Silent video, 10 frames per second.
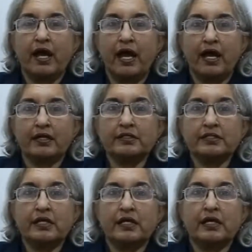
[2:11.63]

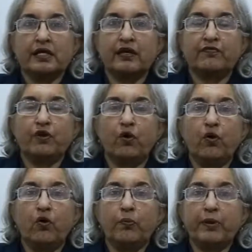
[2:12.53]
and give your
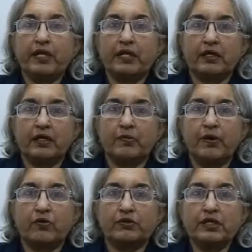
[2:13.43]
opinion
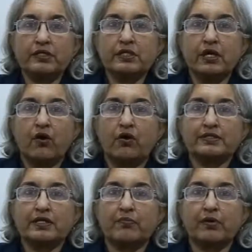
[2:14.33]
about it or
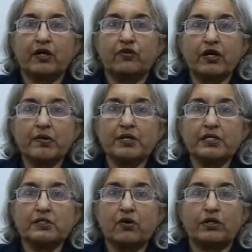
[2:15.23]
some
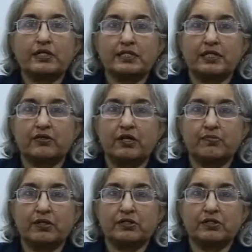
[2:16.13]
agreement or
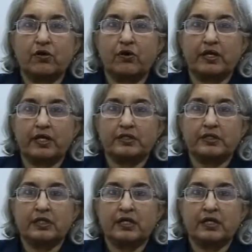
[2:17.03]
disagreement on it.